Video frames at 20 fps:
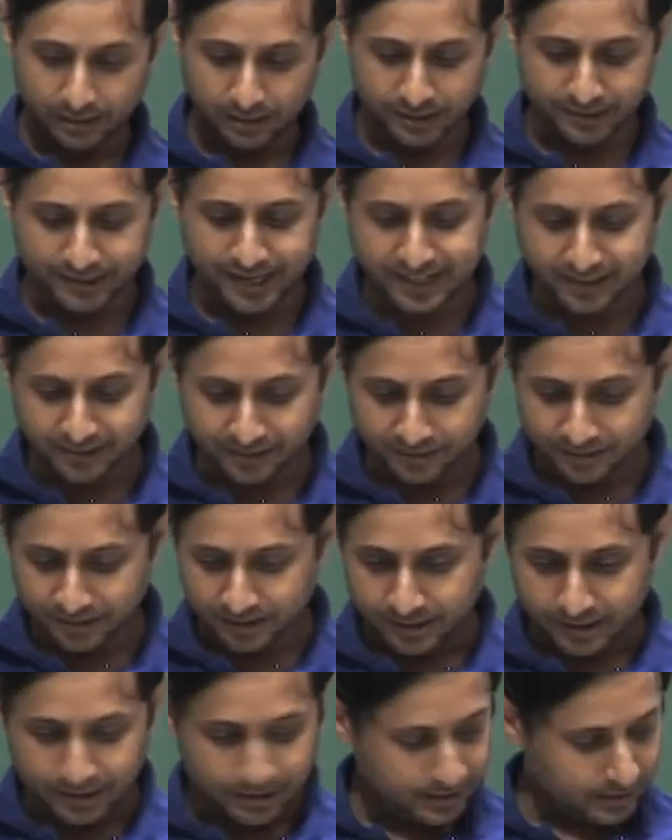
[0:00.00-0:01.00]
All right.
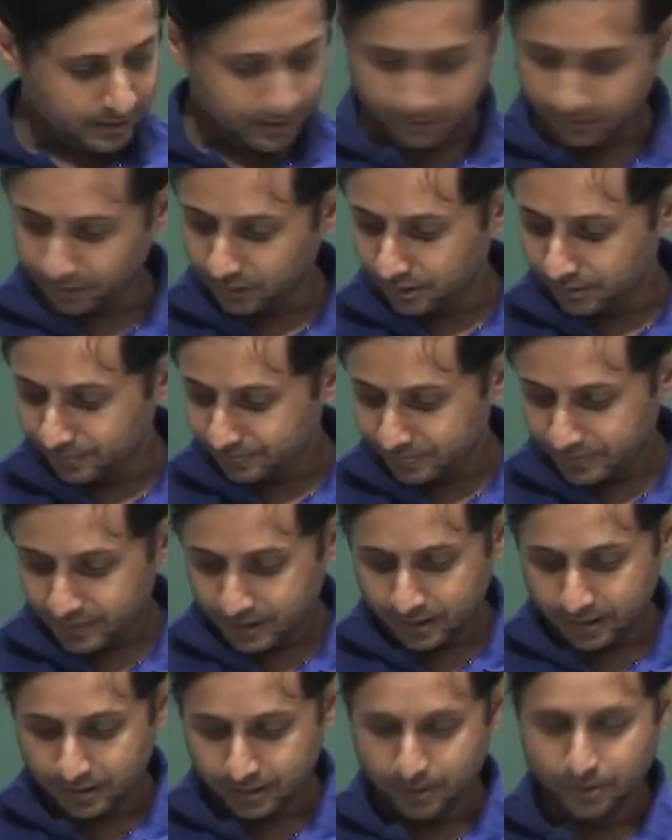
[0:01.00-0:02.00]
So,
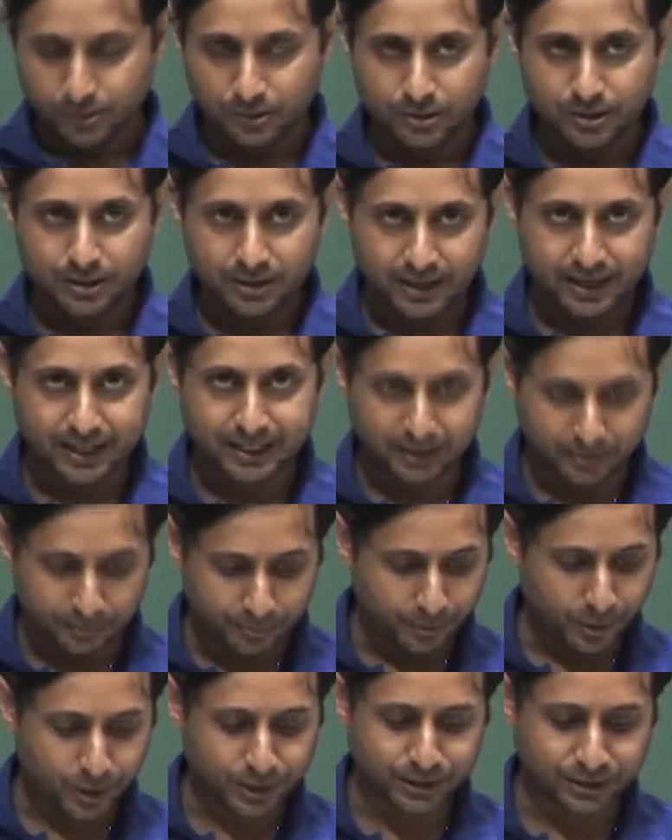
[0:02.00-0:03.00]
an
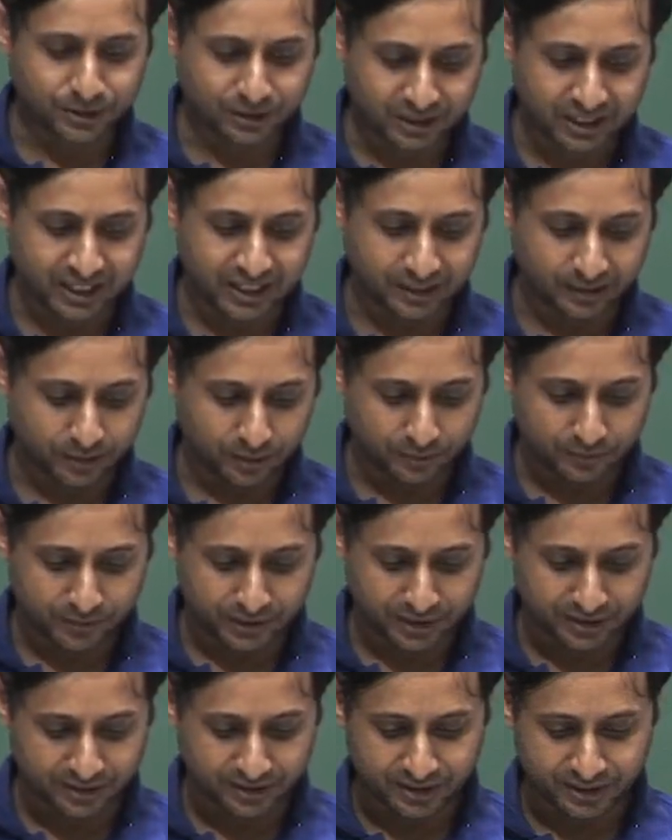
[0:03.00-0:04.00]
important thing
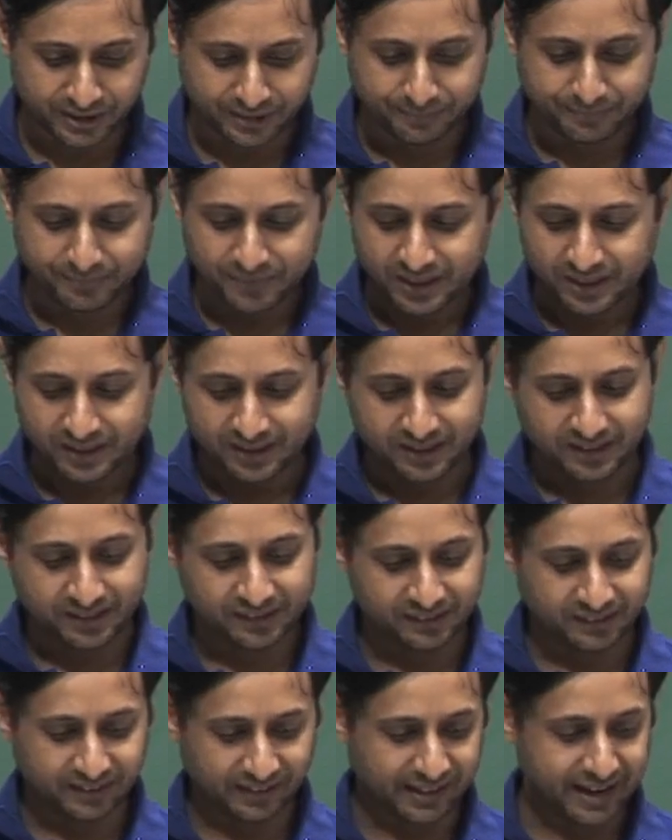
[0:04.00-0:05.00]
over here
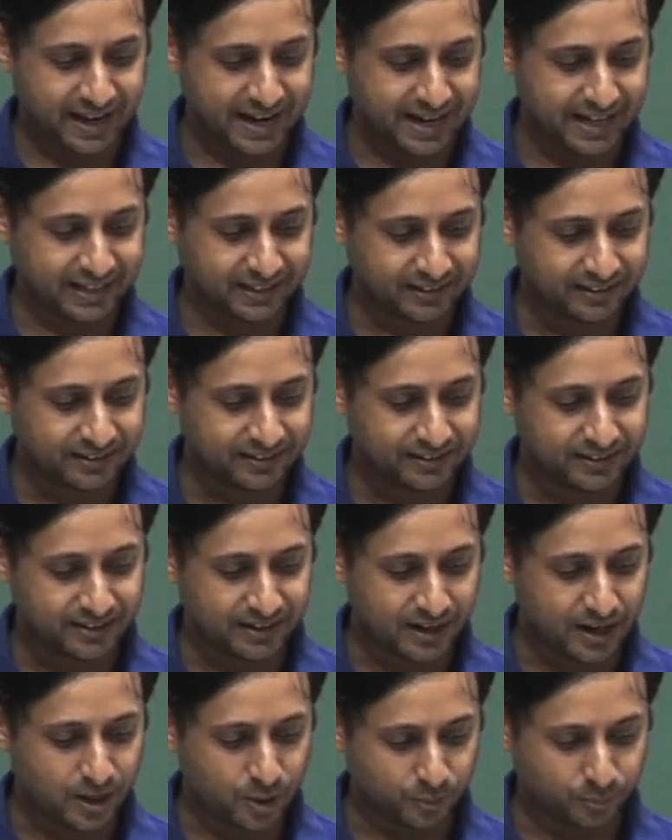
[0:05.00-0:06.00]
is that
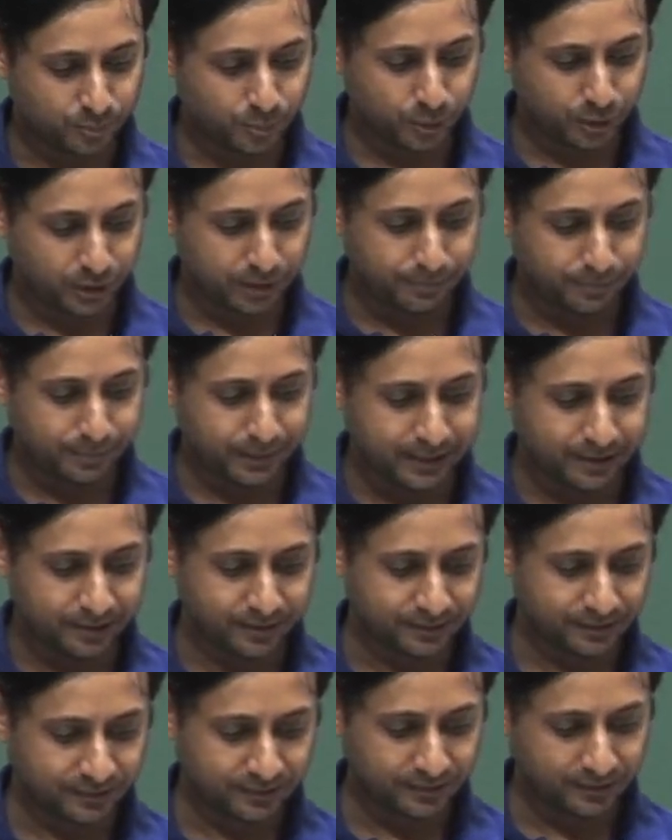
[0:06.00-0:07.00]
the output
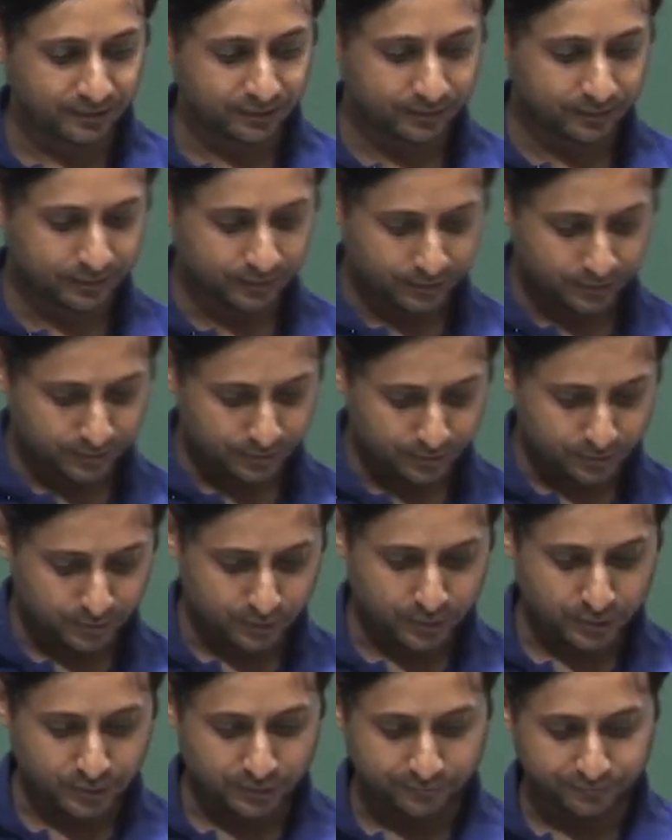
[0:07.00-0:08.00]
impedance
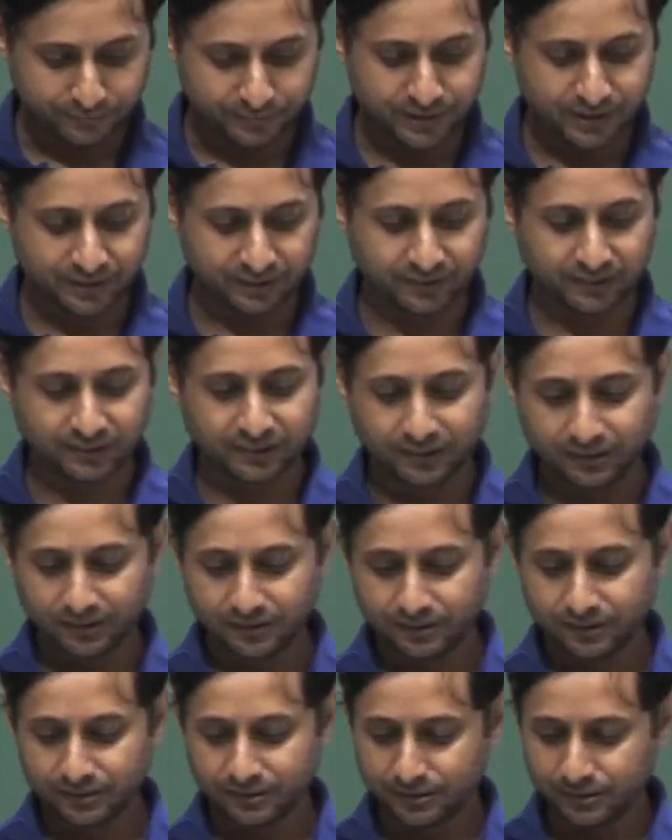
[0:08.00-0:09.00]
of this
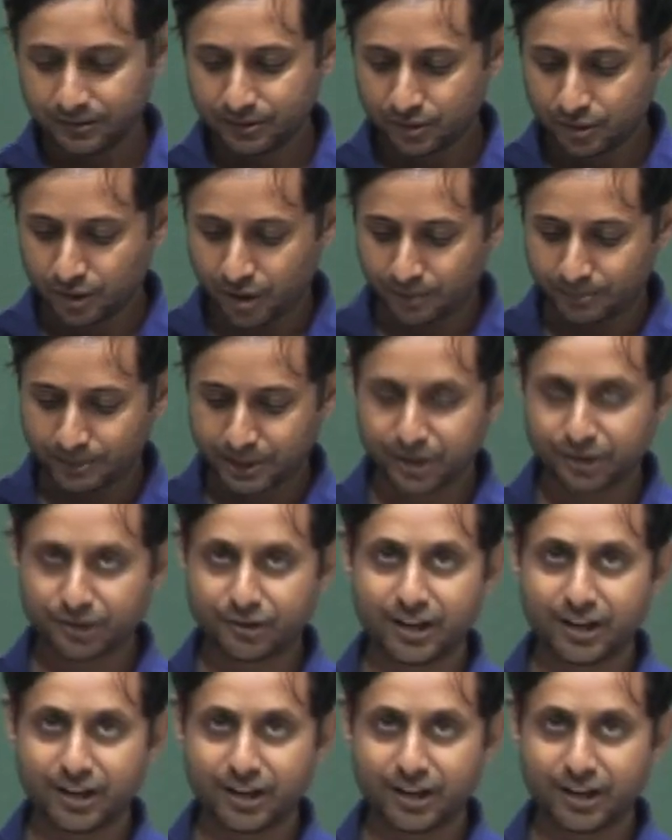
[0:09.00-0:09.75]
common